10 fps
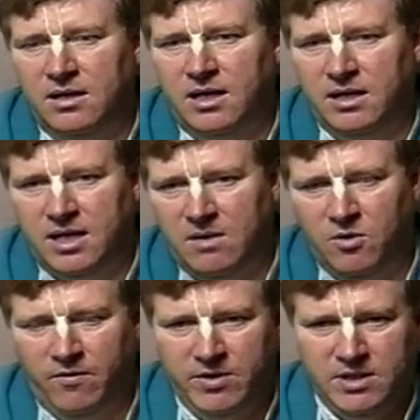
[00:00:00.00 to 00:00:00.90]
And he came
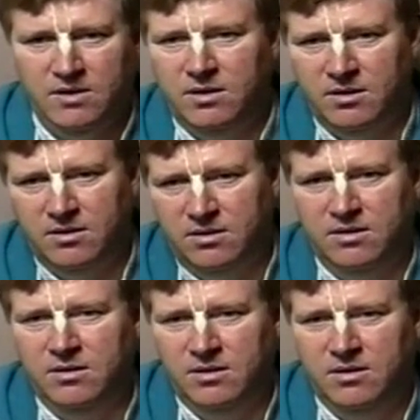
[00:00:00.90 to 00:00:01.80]
over to
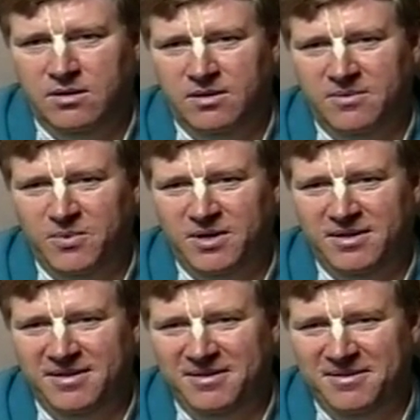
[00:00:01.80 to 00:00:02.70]
where
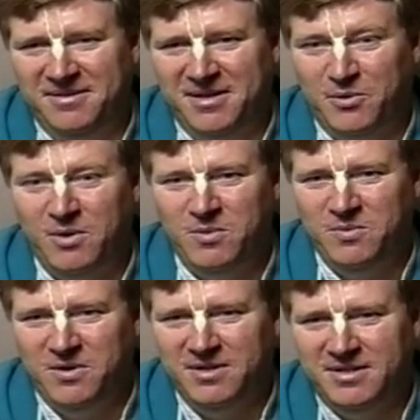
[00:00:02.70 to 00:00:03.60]
the equipment
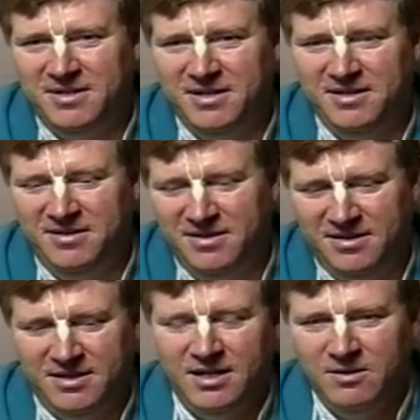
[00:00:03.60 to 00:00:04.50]
was, and he
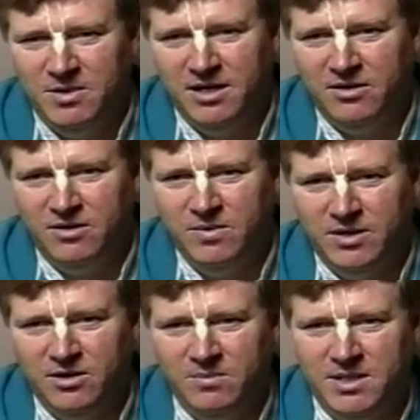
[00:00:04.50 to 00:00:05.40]
started playing around with the
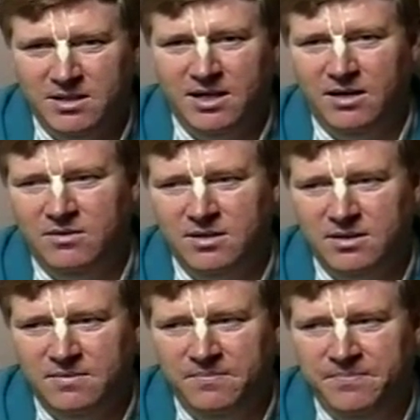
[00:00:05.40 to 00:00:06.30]
knobs and dials.